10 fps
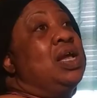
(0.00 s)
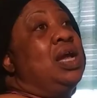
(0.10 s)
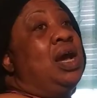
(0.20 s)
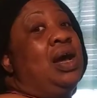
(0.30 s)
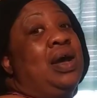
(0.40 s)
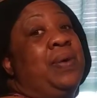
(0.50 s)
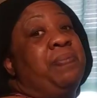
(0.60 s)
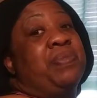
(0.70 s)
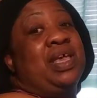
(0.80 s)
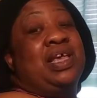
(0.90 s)

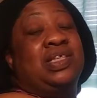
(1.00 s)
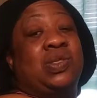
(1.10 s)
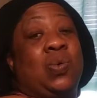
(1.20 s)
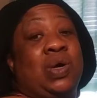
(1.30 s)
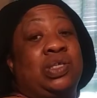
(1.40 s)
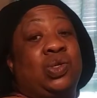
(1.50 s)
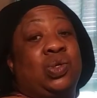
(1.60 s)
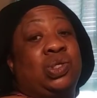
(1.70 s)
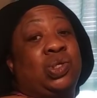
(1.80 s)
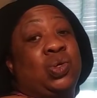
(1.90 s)
um, is going to
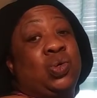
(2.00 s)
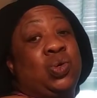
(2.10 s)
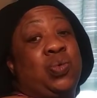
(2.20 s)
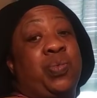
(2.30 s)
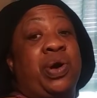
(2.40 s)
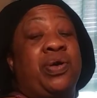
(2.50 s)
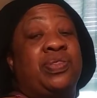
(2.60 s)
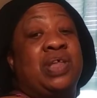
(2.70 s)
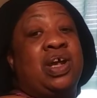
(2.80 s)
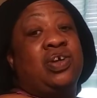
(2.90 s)
a school where
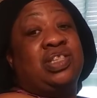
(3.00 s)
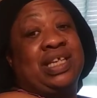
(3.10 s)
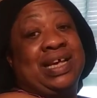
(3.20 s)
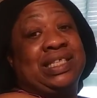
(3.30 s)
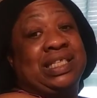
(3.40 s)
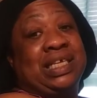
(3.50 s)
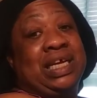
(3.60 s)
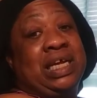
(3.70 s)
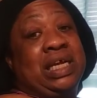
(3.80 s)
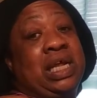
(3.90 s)
they're
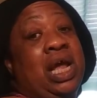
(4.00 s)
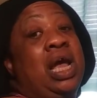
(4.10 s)
testing